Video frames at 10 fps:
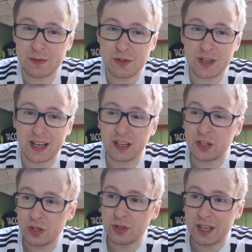seems to get a
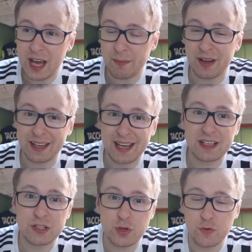good game
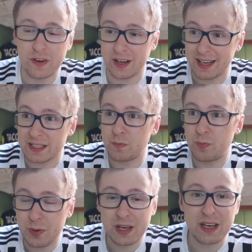against Juve,
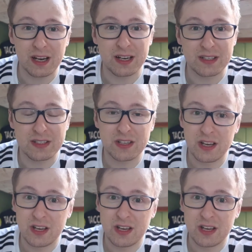against big guys.